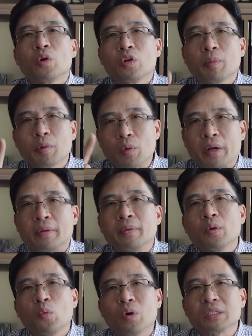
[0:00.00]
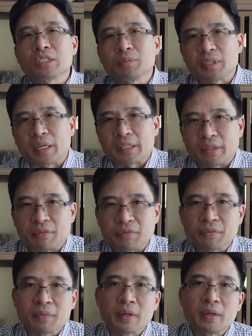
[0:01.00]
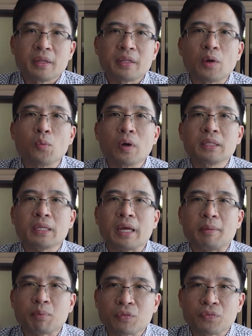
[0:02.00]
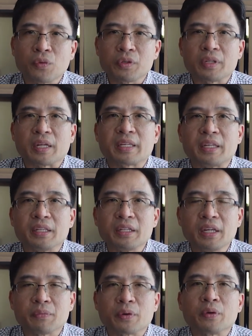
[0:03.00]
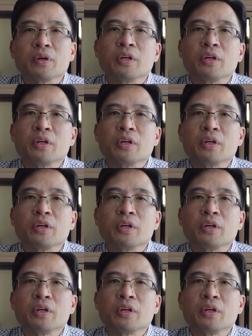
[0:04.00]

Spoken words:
Number 1, what's the objective? They want a portfolio that can deliver